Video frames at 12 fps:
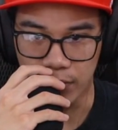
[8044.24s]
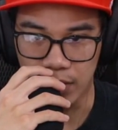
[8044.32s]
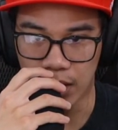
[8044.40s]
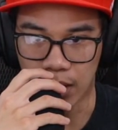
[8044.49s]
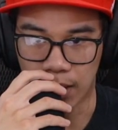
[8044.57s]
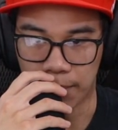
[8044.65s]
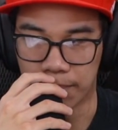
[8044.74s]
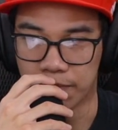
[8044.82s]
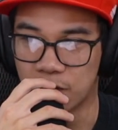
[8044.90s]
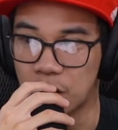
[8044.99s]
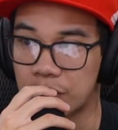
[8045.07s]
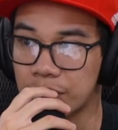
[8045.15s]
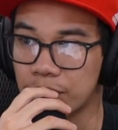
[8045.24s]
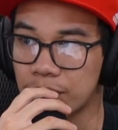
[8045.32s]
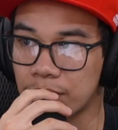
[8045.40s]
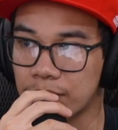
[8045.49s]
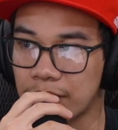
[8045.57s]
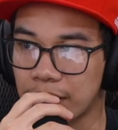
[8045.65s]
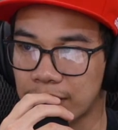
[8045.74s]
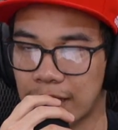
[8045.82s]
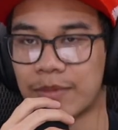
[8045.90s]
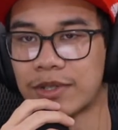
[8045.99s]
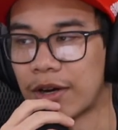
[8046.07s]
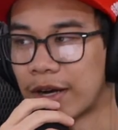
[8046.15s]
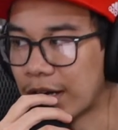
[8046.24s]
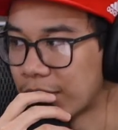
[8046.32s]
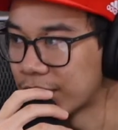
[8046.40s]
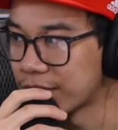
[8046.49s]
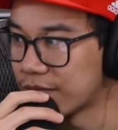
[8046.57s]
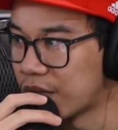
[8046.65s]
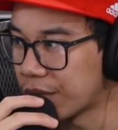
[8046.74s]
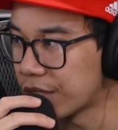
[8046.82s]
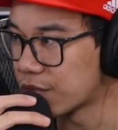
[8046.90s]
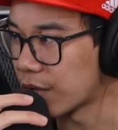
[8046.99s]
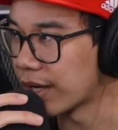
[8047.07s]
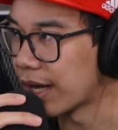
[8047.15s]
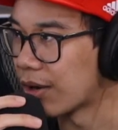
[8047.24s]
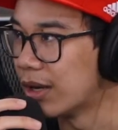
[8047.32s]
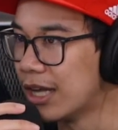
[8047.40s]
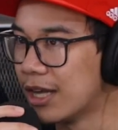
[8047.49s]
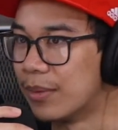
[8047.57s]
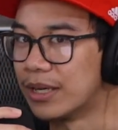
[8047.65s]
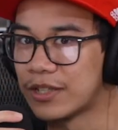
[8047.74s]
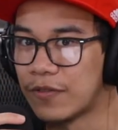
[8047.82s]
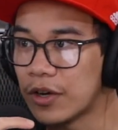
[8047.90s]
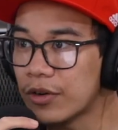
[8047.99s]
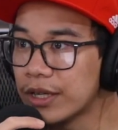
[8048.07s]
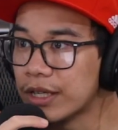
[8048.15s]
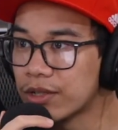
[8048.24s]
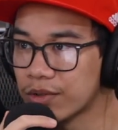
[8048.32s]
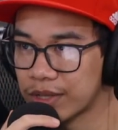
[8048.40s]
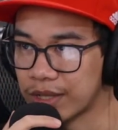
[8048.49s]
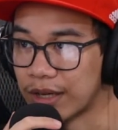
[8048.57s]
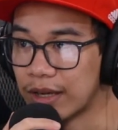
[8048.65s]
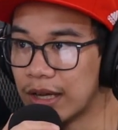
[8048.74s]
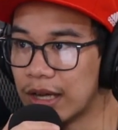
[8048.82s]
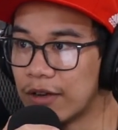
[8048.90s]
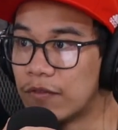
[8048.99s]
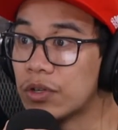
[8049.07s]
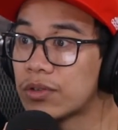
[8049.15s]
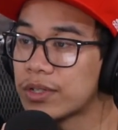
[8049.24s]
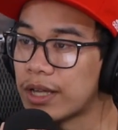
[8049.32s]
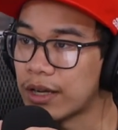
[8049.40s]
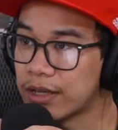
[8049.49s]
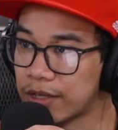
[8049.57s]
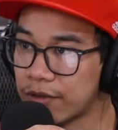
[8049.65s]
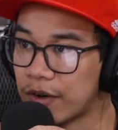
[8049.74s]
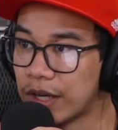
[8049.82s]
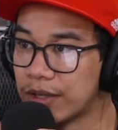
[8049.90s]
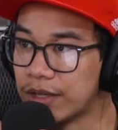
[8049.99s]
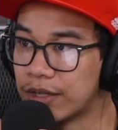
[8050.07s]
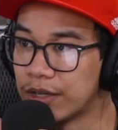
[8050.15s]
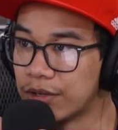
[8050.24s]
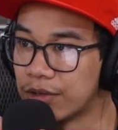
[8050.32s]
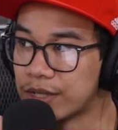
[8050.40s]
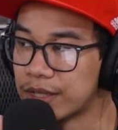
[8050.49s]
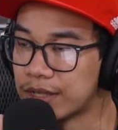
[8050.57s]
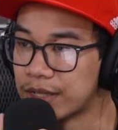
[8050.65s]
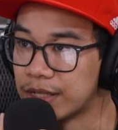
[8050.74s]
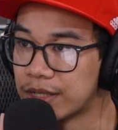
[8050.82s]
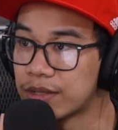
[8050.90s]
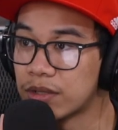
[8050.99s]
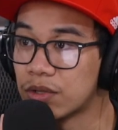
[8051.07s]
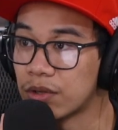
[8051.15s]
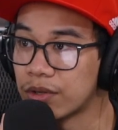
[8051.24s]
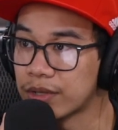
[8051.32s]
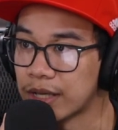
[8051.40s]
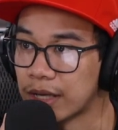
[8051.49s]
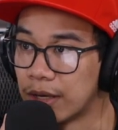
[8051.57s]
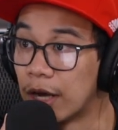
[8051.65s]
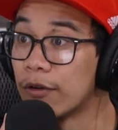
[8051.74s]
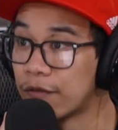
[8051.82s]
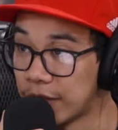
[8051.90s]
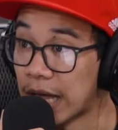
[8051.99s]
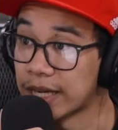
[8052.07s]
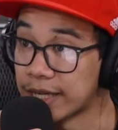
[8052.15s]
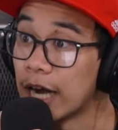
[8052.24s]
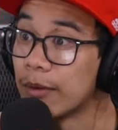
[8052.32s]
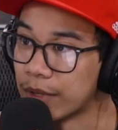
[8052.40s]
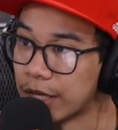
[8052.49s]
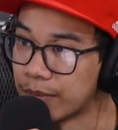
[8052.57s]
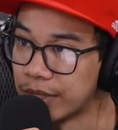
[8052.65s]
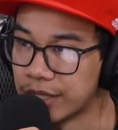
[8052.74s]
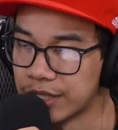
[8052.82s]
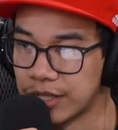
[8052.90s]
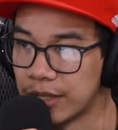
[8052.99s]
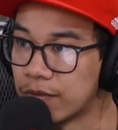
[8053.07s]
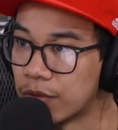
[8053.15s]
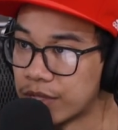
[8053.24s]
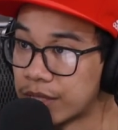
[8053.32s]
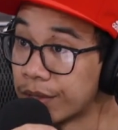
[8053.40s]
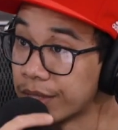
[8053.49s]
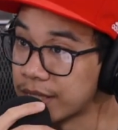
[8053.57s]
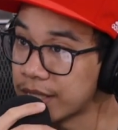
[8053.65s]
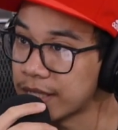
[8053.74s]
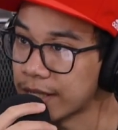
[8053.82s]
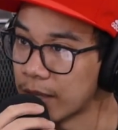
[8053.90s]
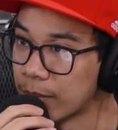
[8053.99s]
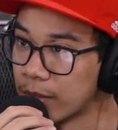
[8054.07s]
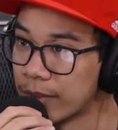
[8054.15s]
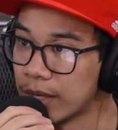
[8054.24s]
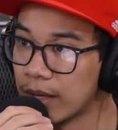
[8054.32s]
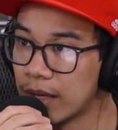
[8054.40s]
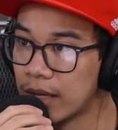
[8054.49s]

Sakuta, I'm sorry, I know this is very drawn out, but it's very interesting. Future Sakuta finally goes and sees Shoko-san of that timeline, because she, of course, still exists at that moment.